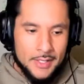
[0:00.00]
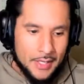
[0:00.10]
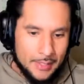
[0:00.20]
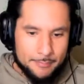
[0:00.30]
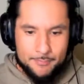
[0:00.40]

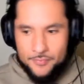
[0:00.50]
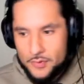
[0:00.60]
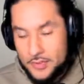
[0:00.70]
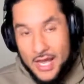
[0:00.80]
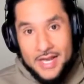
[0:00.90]
Um,
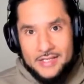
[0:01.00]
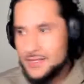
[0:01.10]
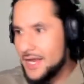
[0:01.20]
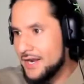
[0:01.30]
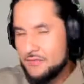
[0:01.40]
not
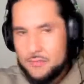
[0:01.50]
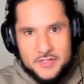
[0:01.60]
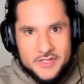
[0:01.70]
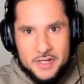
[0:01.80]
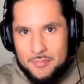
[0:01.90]
not
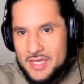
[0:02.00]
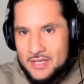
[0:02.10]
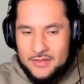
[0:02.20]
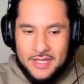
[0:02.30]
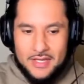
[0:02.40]
everybody's going to
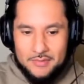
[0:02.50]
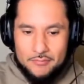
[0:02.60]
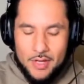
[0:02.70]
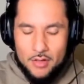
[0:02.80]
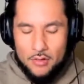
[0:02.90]
be like
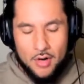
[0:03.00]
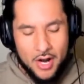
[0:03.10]
uh,